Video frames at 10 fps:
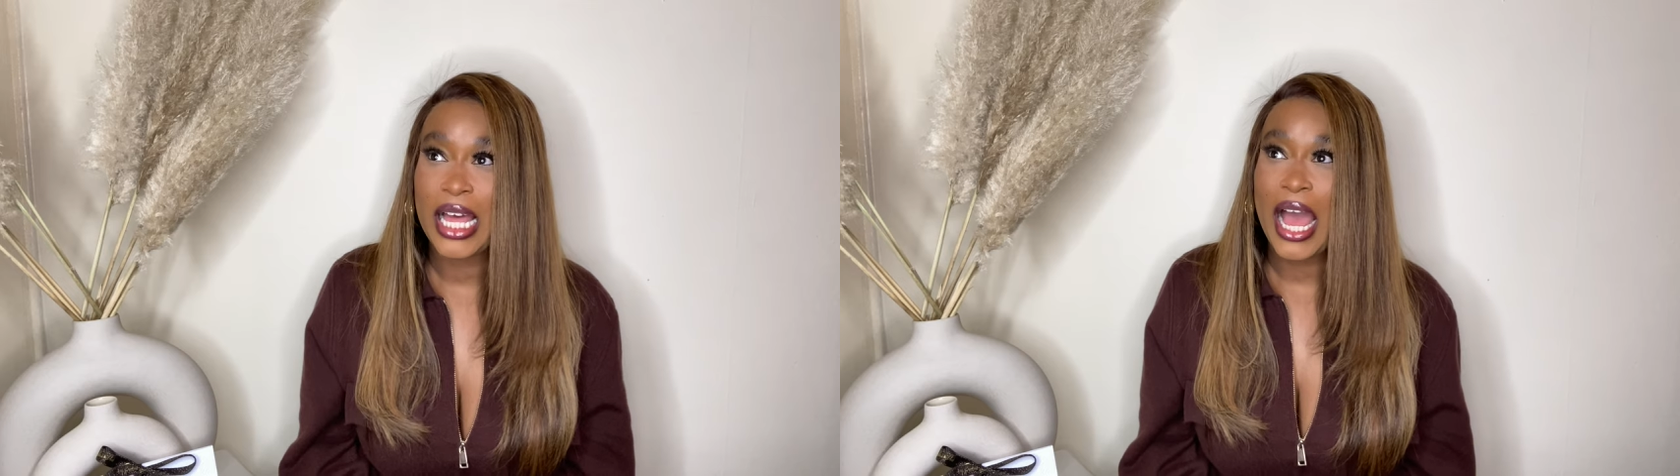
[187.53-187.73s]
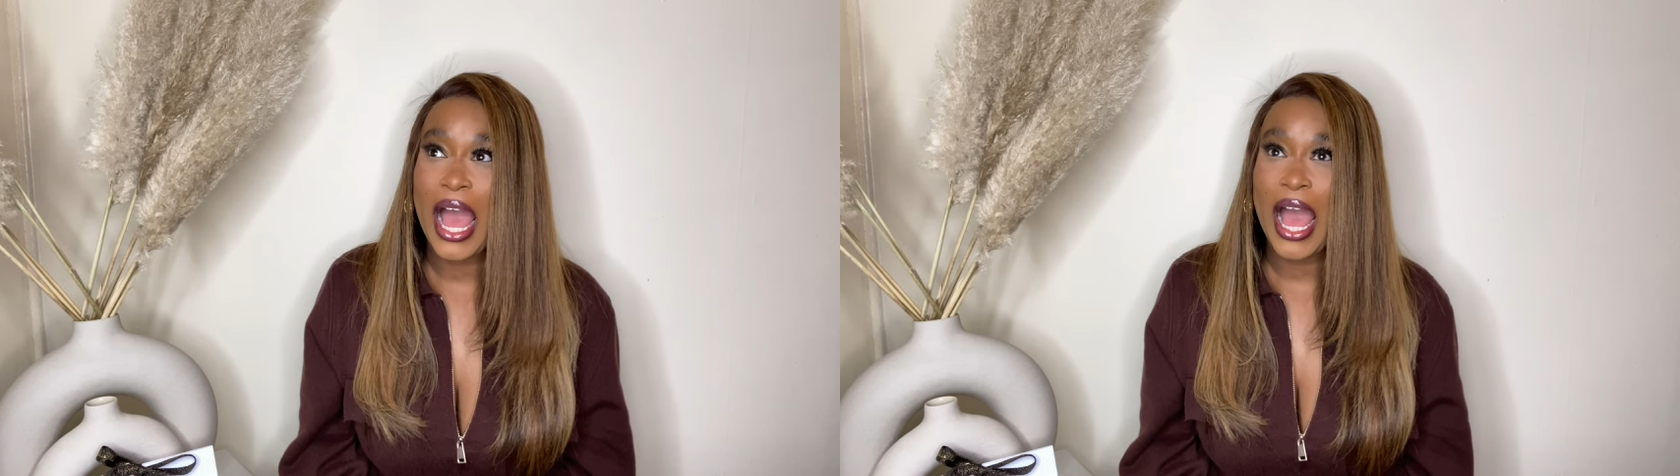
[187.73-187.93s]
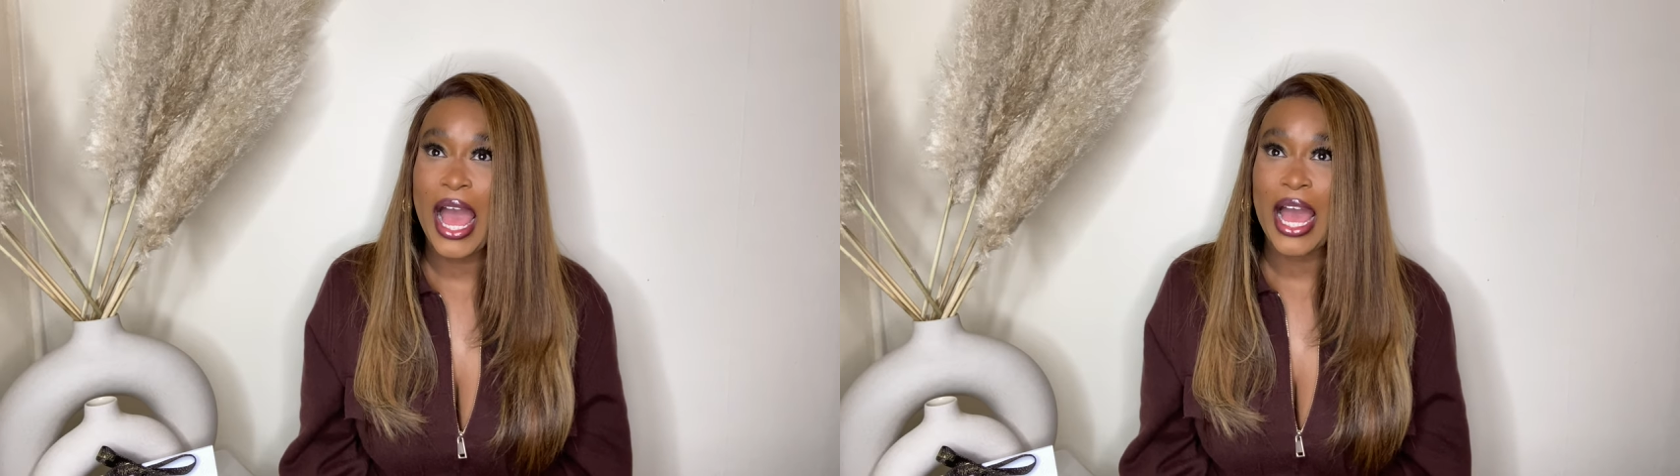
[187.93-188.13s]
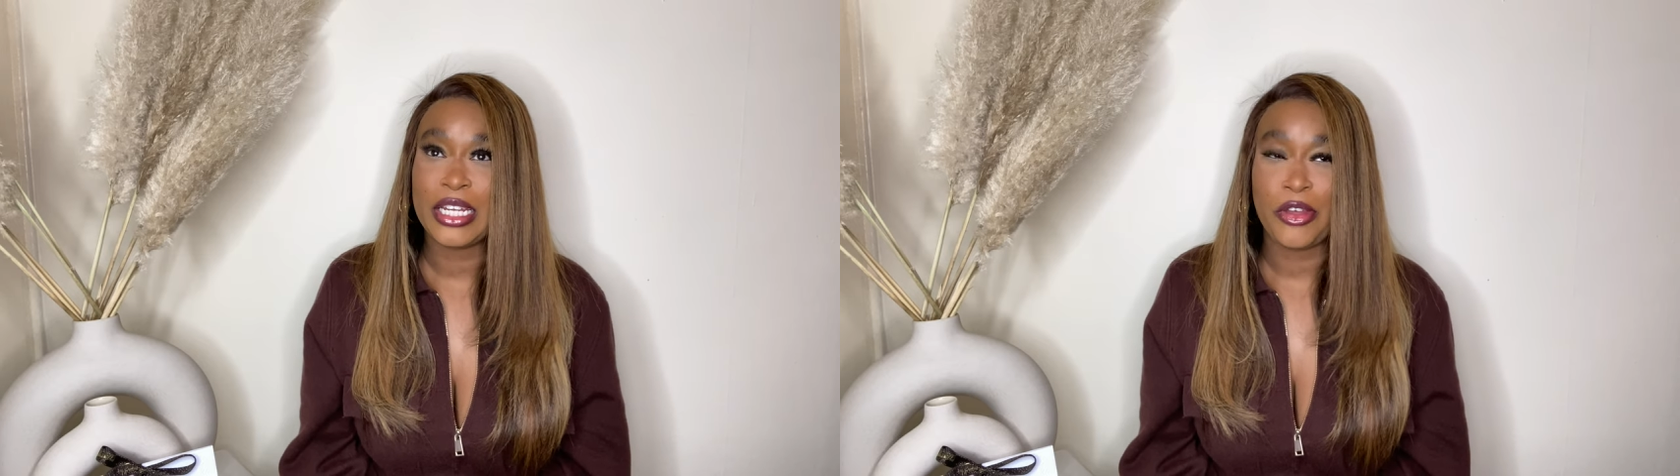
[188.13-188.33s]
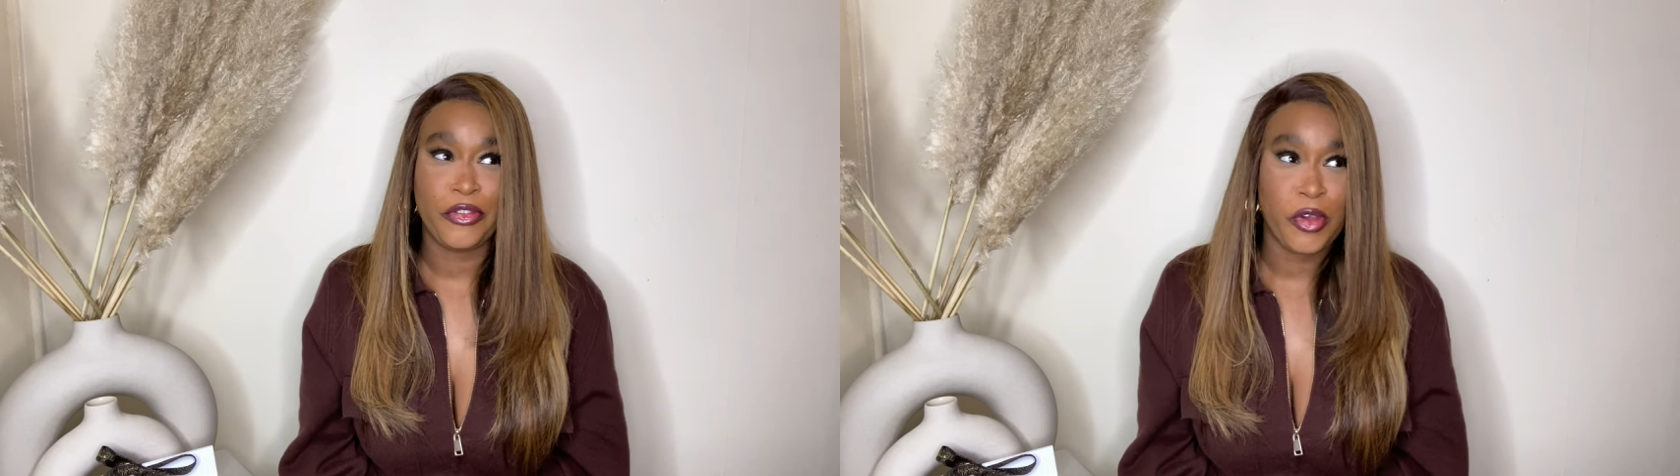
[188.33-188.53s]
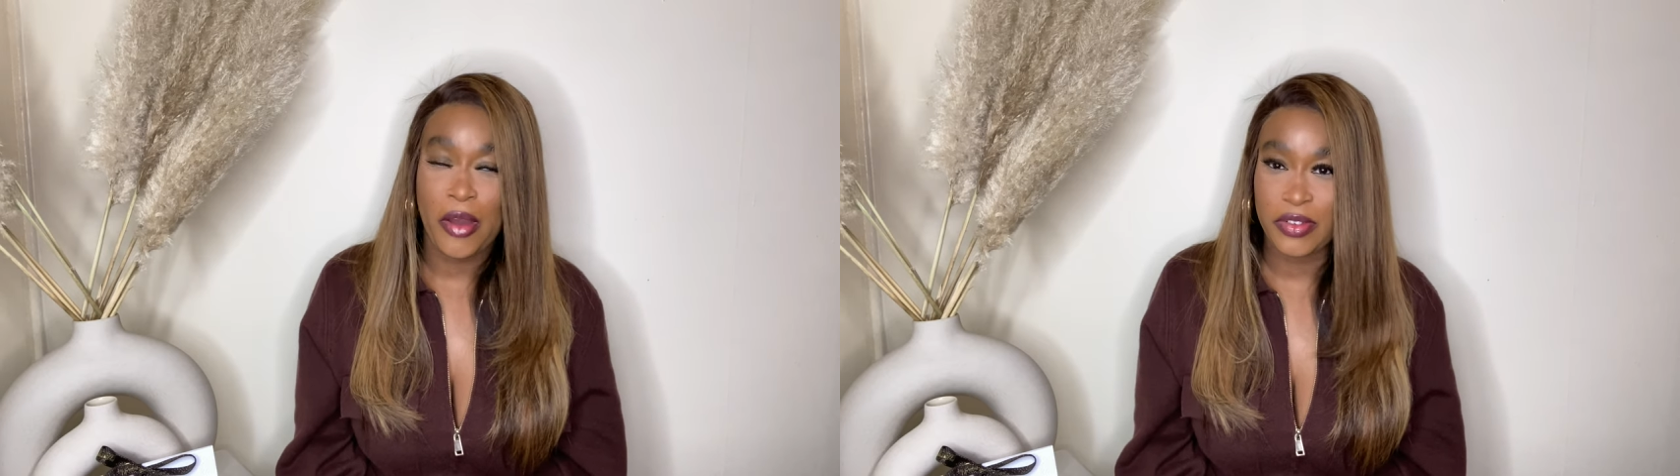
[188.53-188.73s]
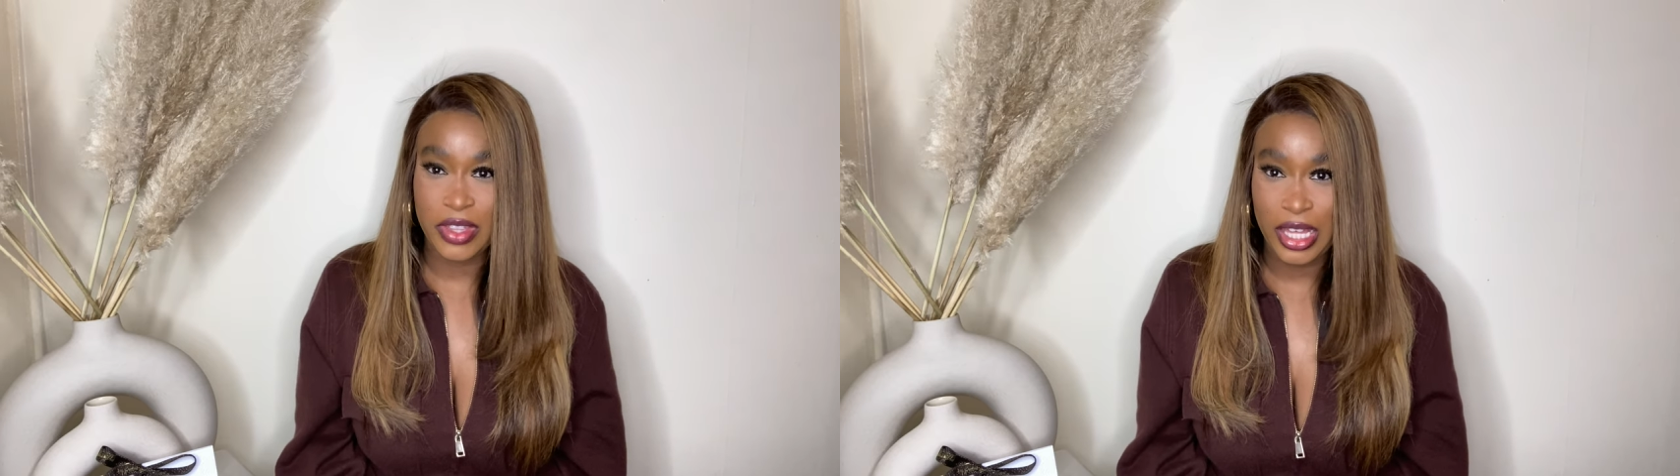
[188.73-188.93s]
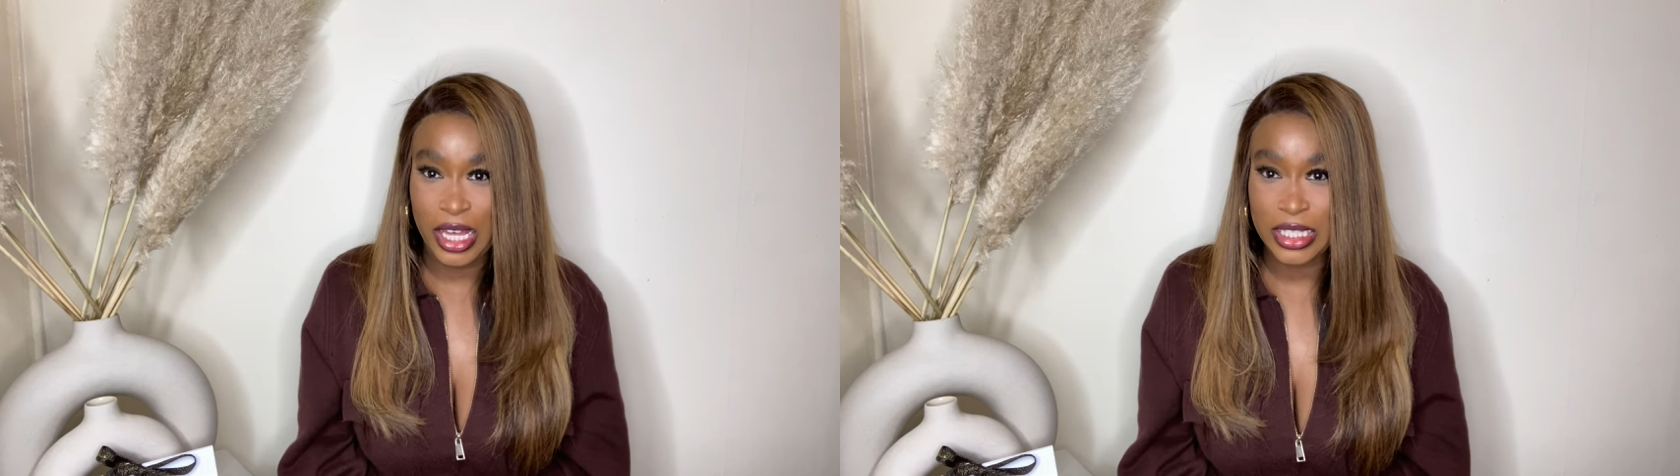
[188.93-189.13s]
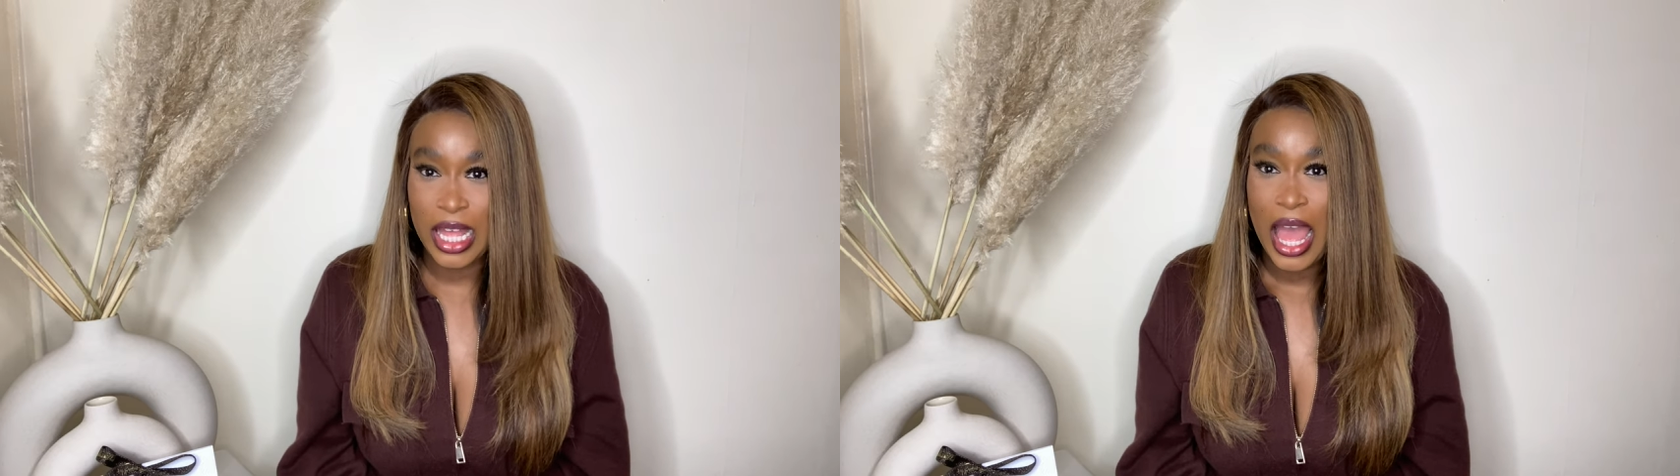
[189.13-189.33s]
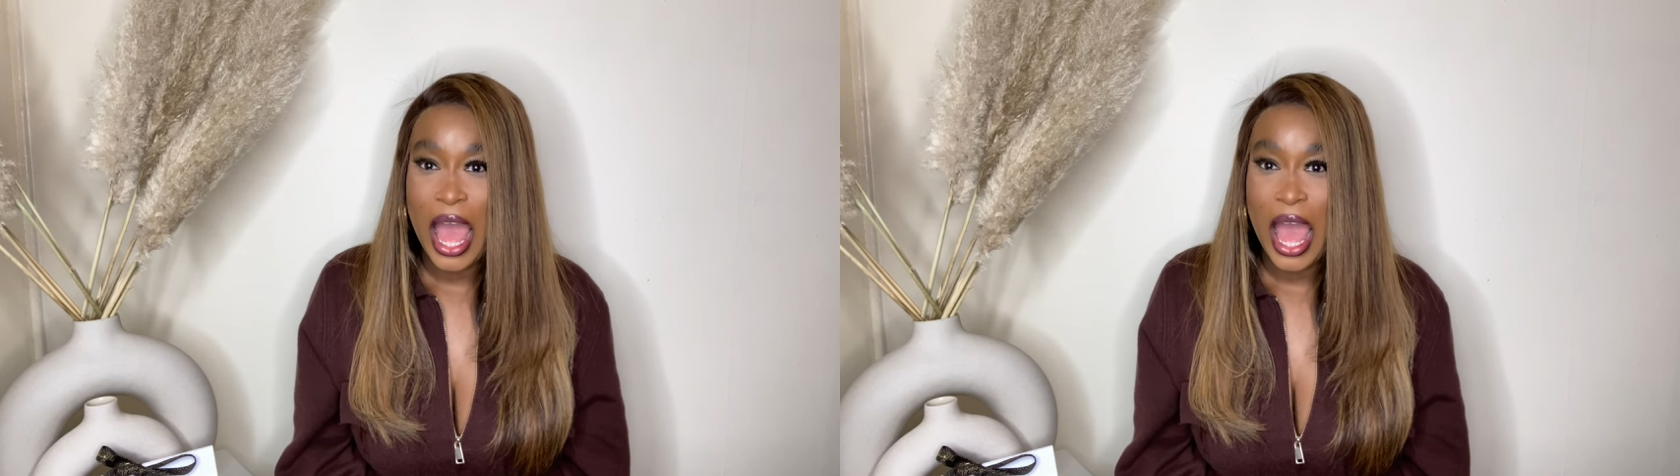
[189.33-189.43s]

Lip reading: I had a few other things,